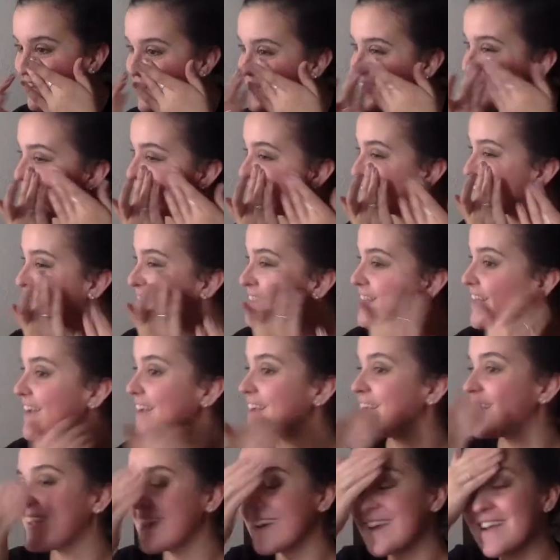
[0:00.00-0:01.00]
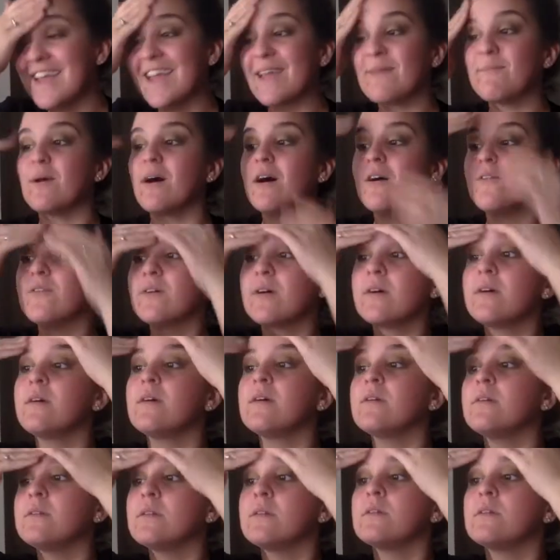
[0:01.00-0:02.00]
this like it came off.
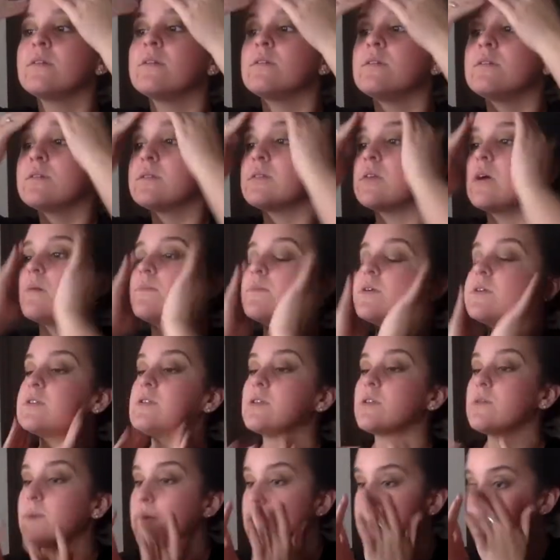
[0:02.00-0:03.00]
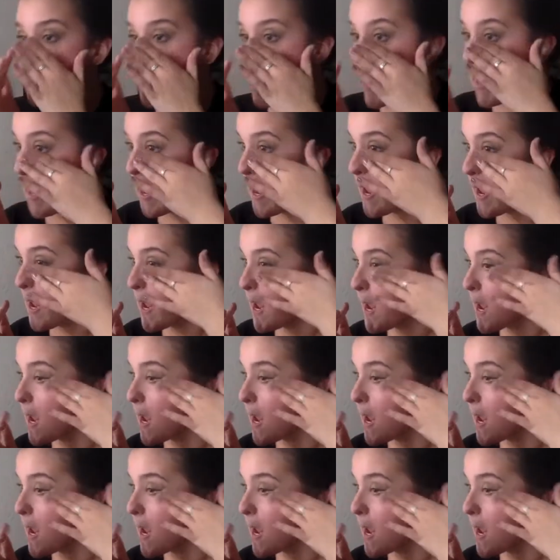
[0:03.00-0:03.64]
So I'm just doing that.